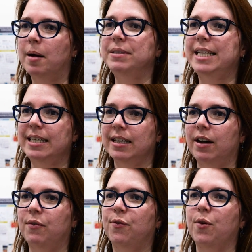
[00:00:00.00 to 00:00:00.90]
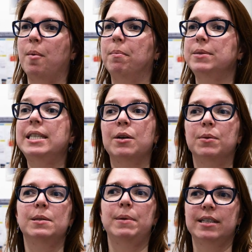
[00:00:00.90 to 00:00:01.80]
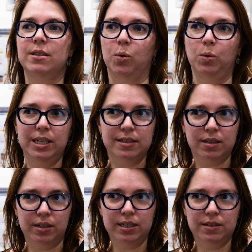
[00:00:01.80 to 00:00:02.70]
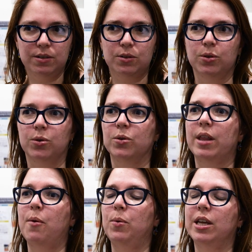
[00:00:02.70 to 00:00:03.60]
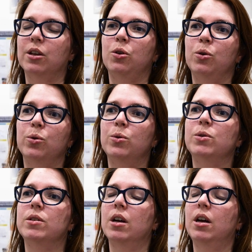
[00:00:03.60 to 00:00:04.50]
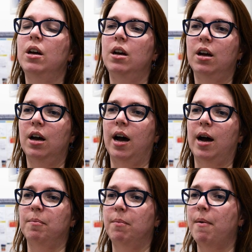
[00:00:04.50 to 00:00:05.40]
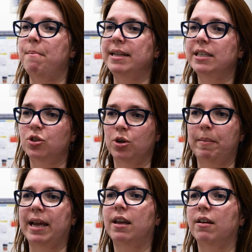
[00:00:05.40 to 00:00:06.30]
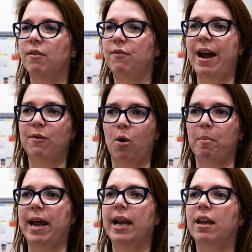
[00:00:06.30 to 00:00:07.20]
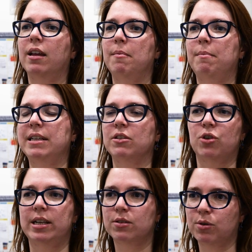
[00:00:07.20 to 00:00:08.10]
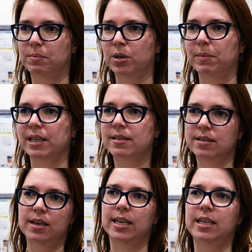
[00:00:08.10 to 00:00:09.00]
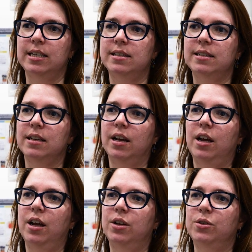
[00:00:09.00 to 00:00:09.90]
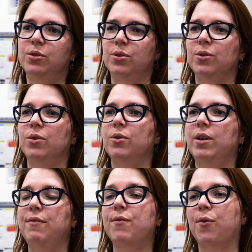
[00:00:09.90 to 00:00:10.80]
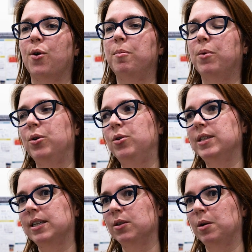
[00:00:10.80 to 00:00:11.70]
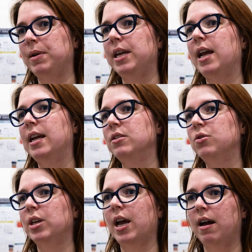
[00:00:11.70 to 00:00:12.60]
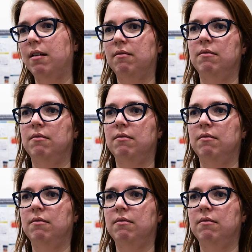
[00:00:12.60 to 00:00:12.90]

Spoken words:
data from sequence-based only studies so that we can use metagenomic, viromic, metatranscriptomic studies to inform our new taxonomy and to get